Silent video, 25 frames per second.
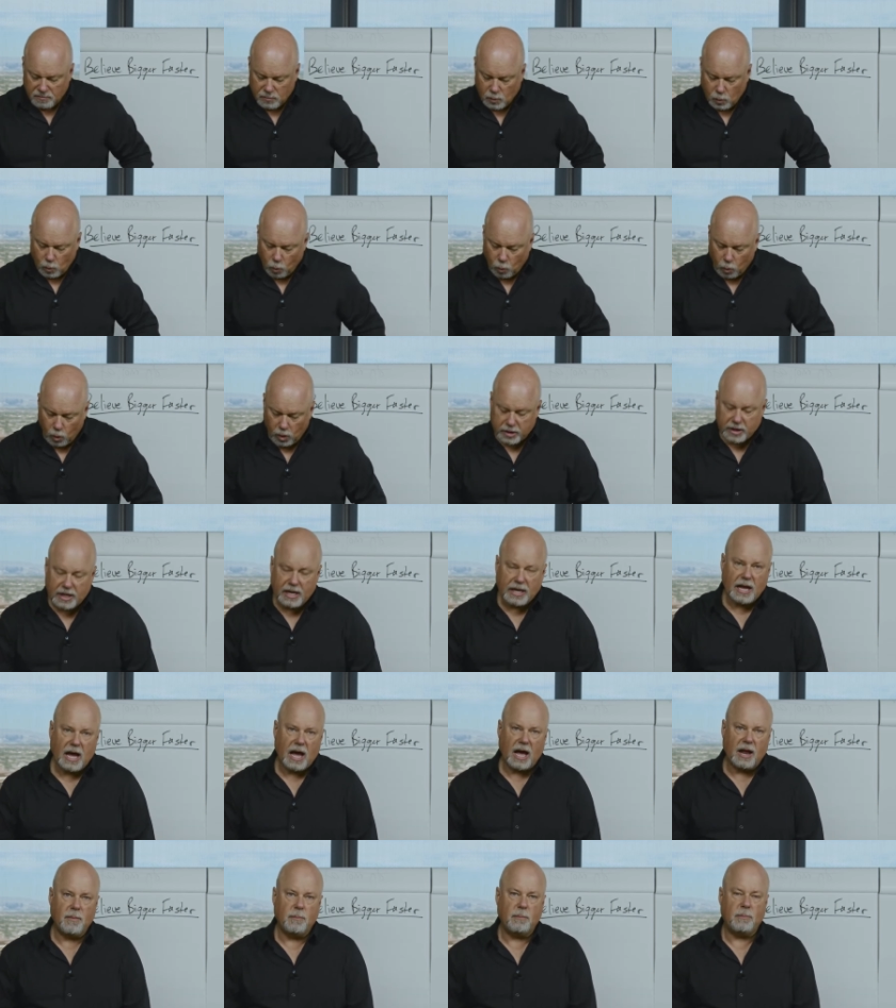working
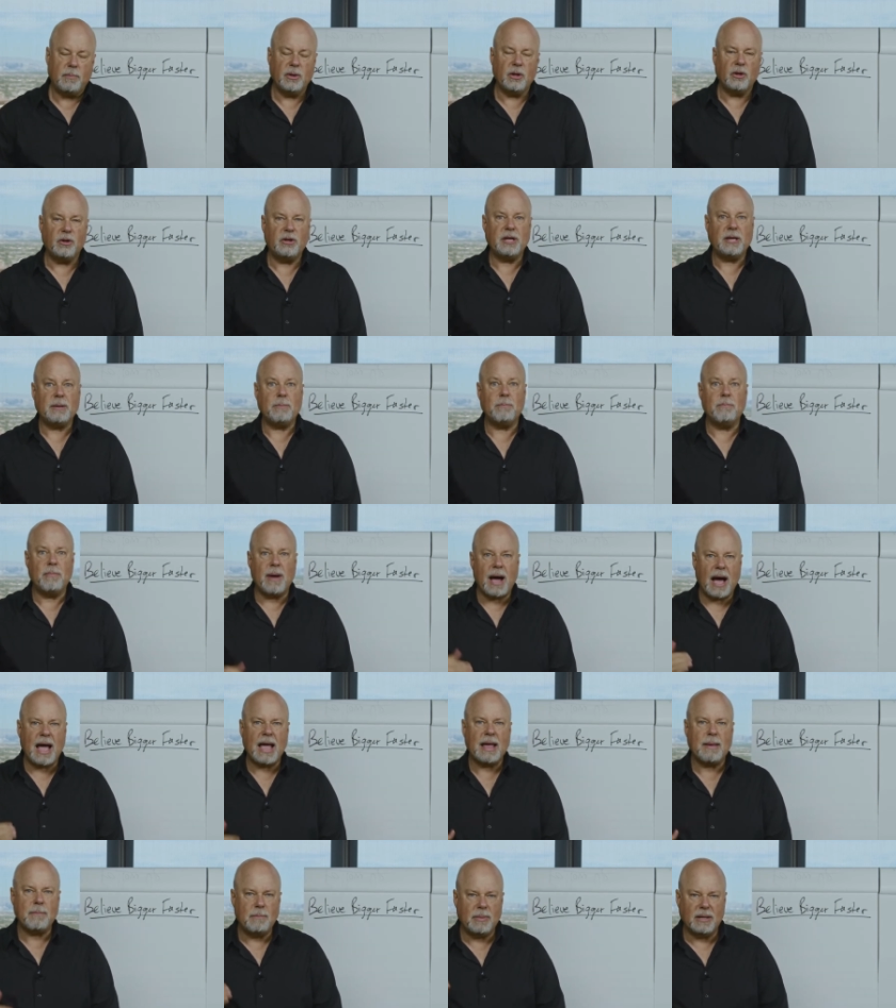on building
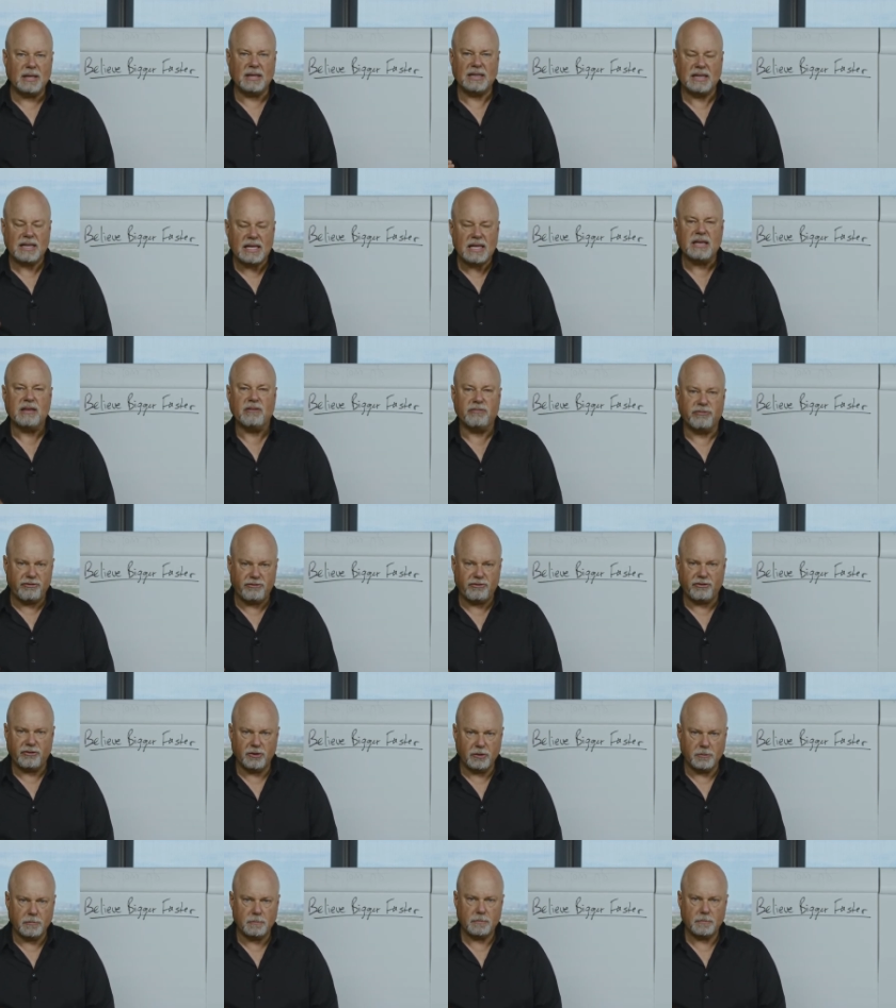my belief.